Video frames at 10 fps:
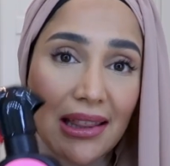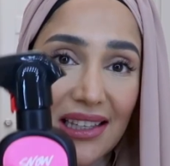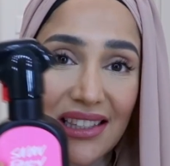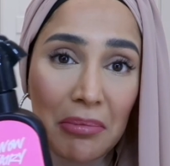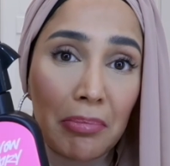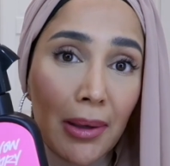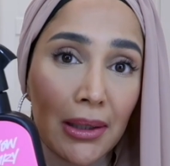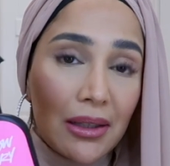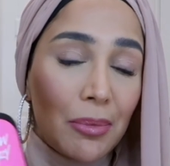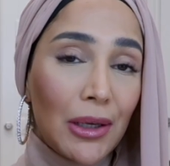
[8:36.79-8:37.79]
these in
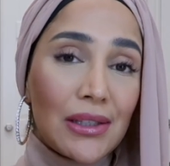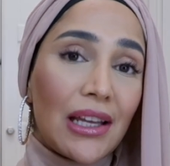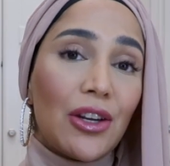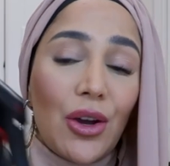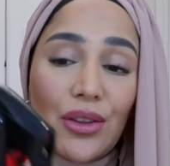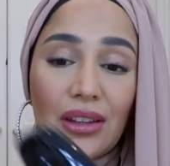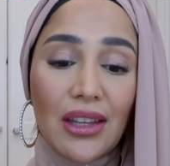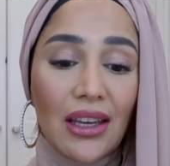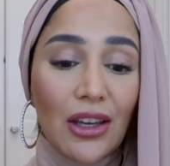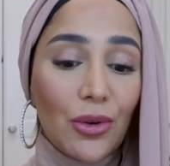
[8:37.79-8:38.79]
bulk because they know that they